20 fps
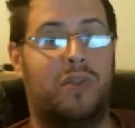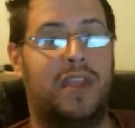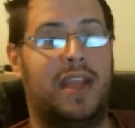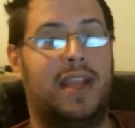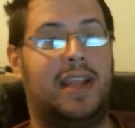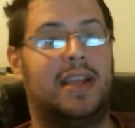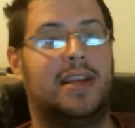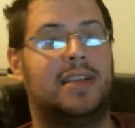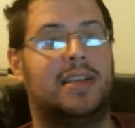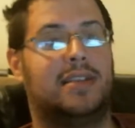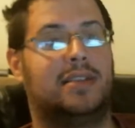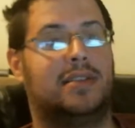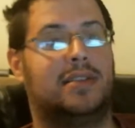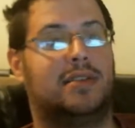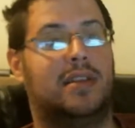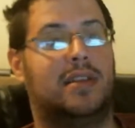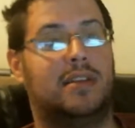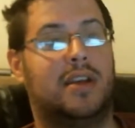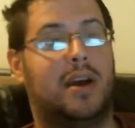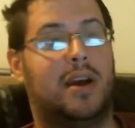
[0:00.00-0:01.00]
thing is
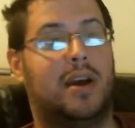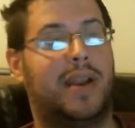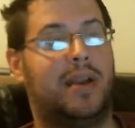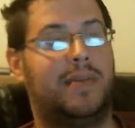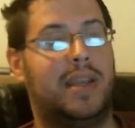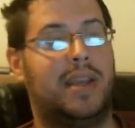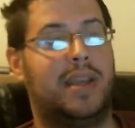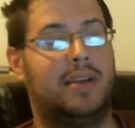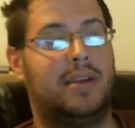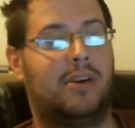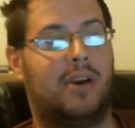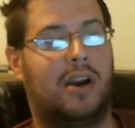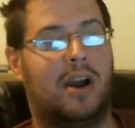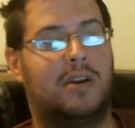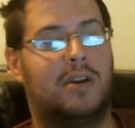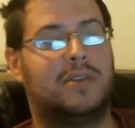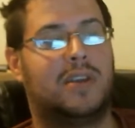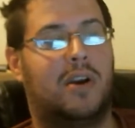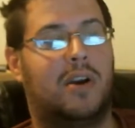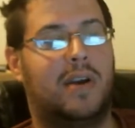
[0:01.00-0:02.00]
the WWE
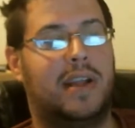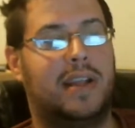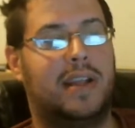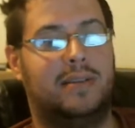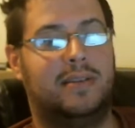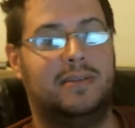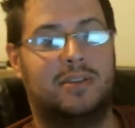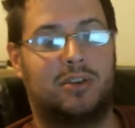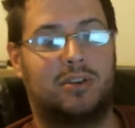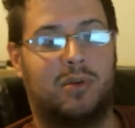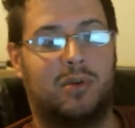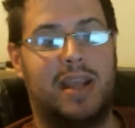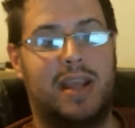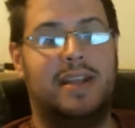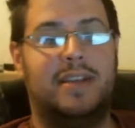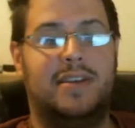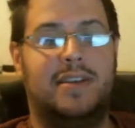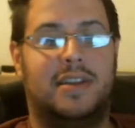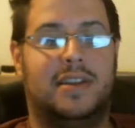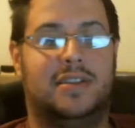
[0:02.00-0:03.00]
crowd's already
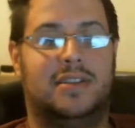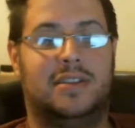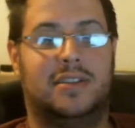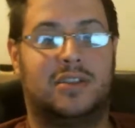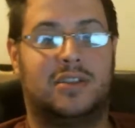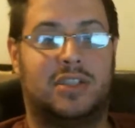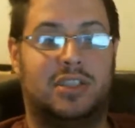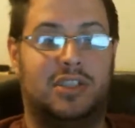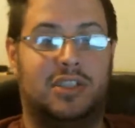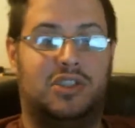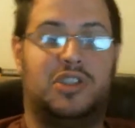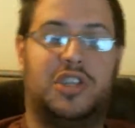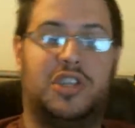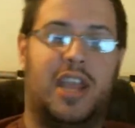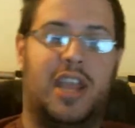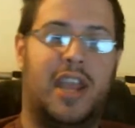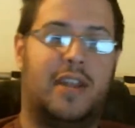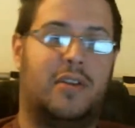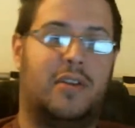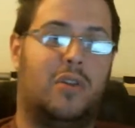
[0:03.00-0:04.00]
trained to
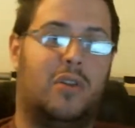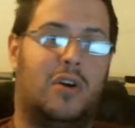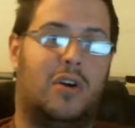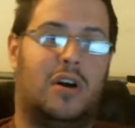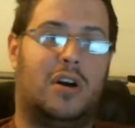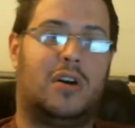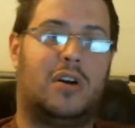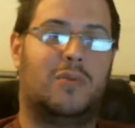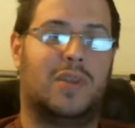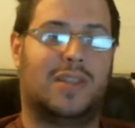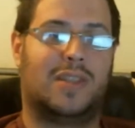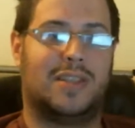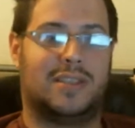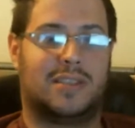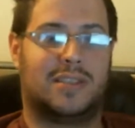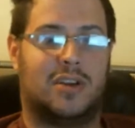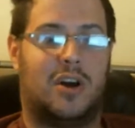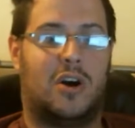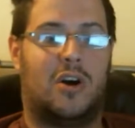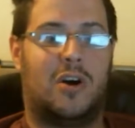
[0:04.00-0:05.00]
chant along with the
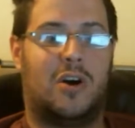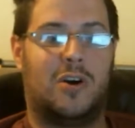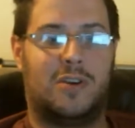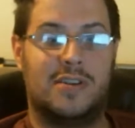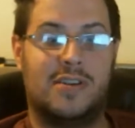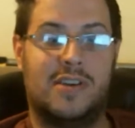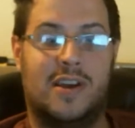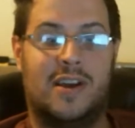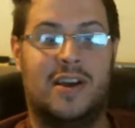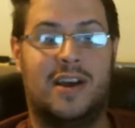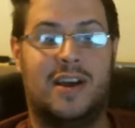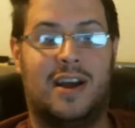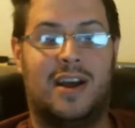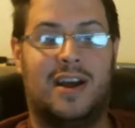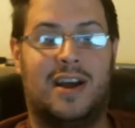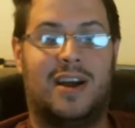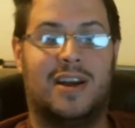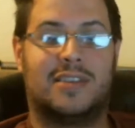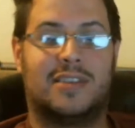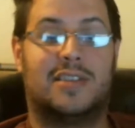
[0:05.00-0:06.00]
song.
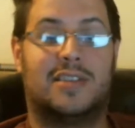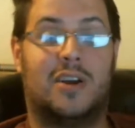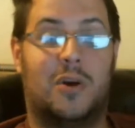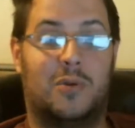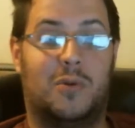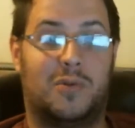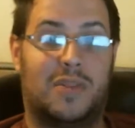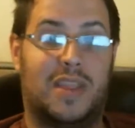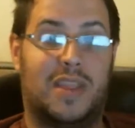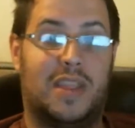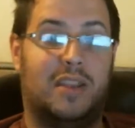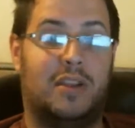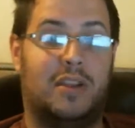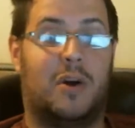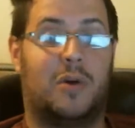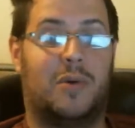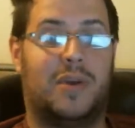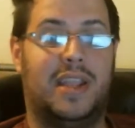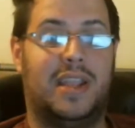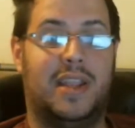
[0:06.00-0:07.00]
So they
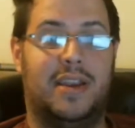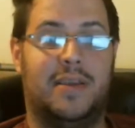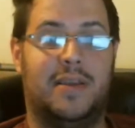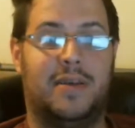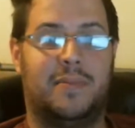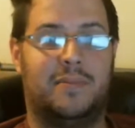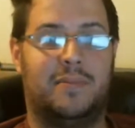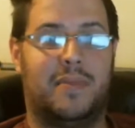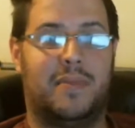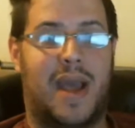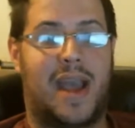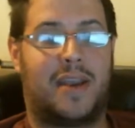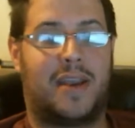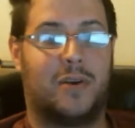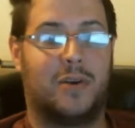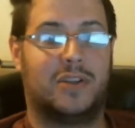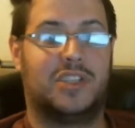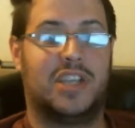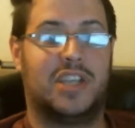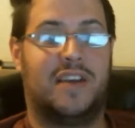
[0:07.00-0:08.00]
don't need Matt
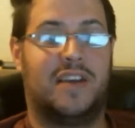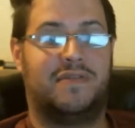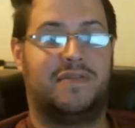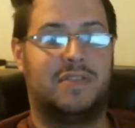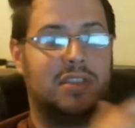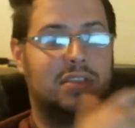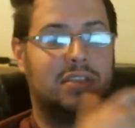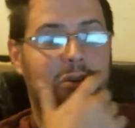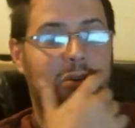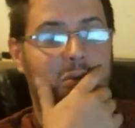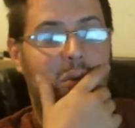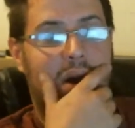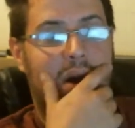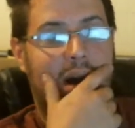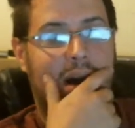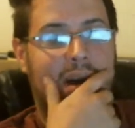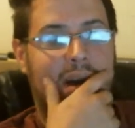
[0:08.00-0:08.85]
or Jeff to do